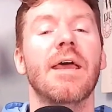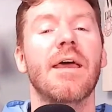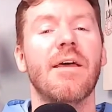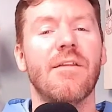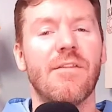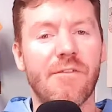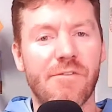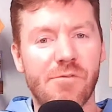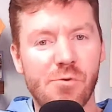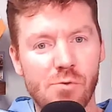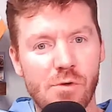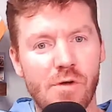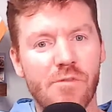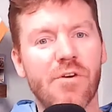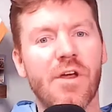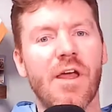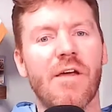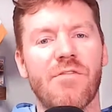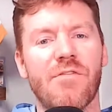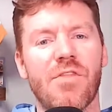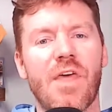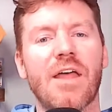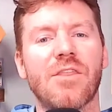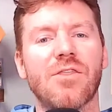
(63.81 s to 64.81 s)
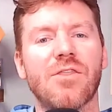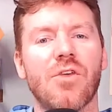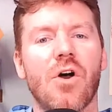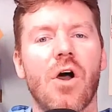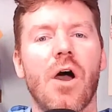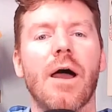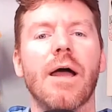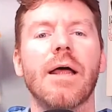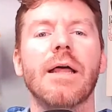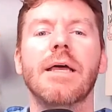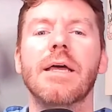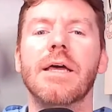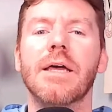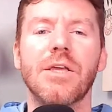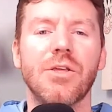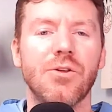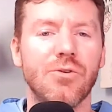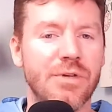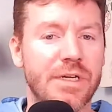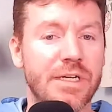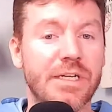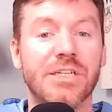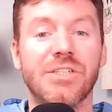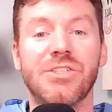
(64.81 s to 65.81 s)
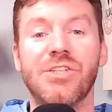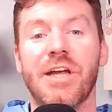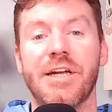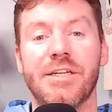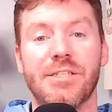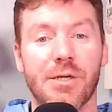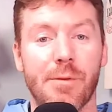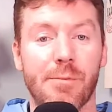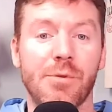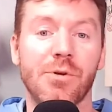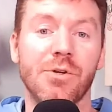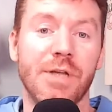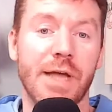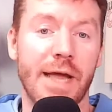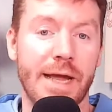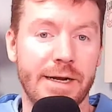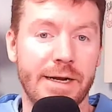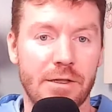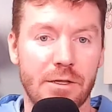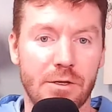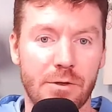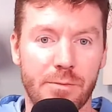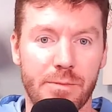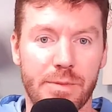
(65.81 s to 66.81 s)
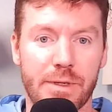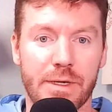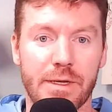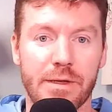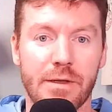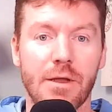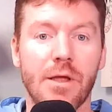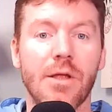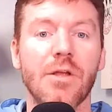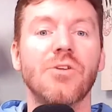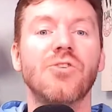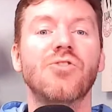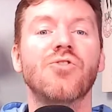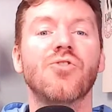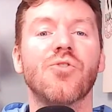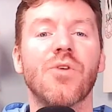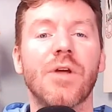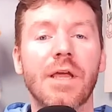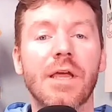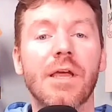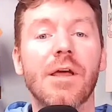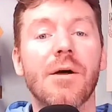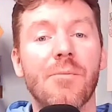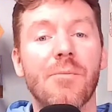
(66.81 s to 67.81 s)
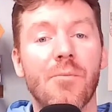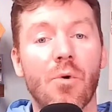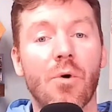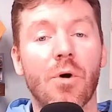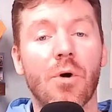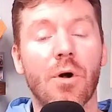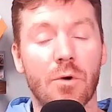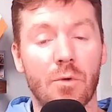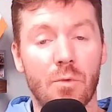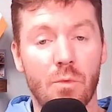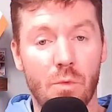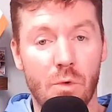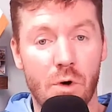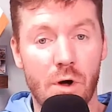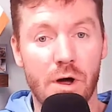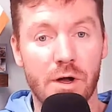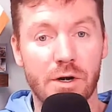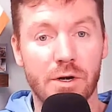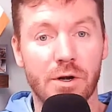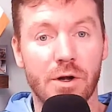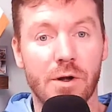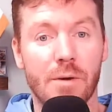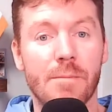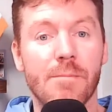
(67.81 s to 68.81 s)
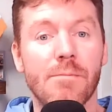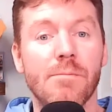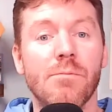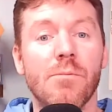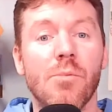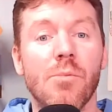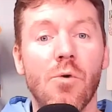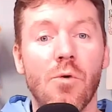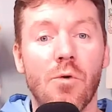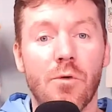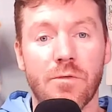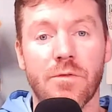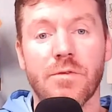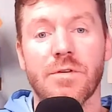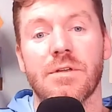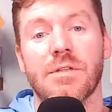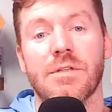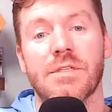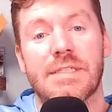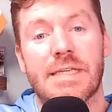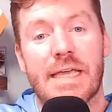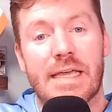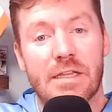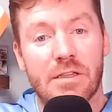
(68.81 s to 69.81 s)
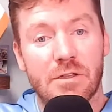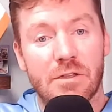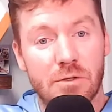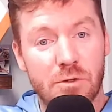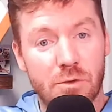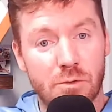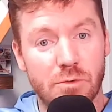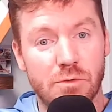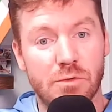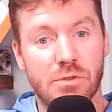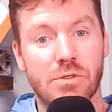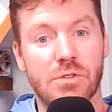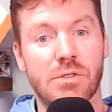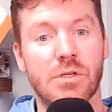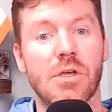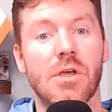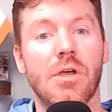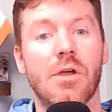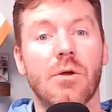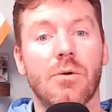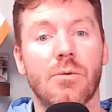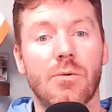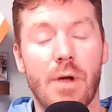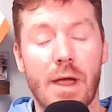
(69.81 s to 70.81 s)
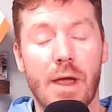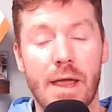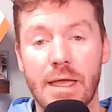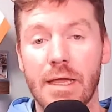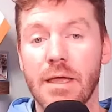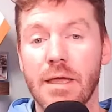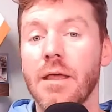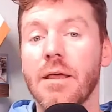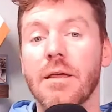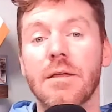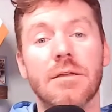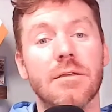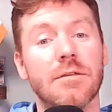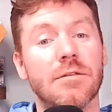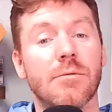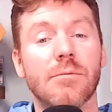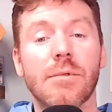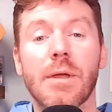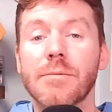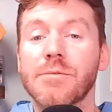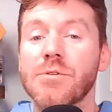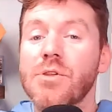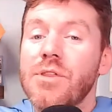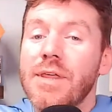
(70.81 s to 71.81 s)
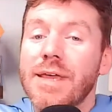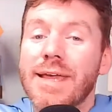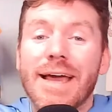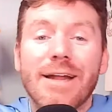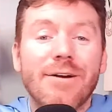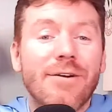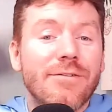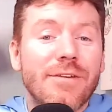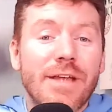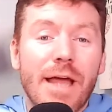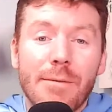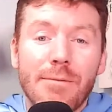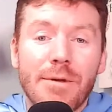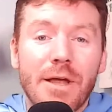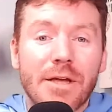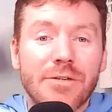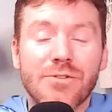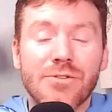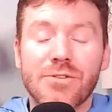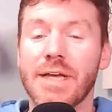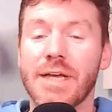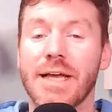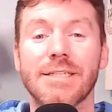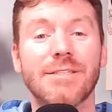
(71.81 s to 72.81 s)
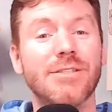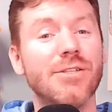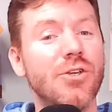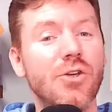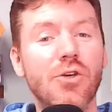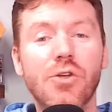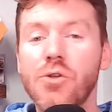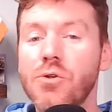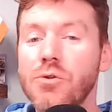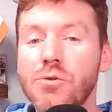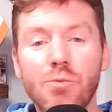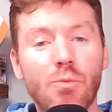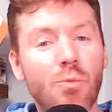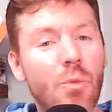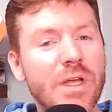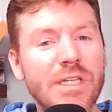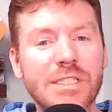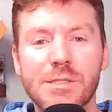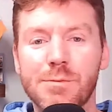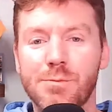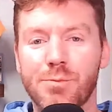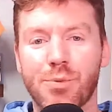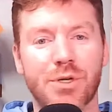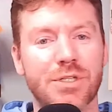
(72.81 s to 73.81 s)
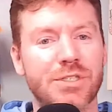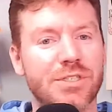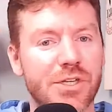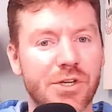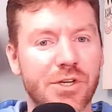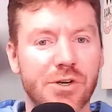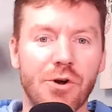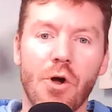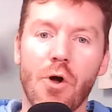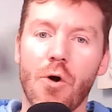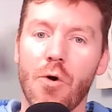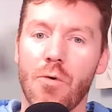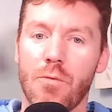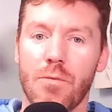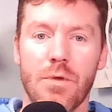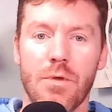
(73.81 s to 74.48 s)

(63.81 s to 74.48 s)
If you ever have that thought, you need to change up your diet a little bit. Drink more water, move, stay loose, right? Sometimes you think, I don't have time to exercise. You can do wind sprints in your home.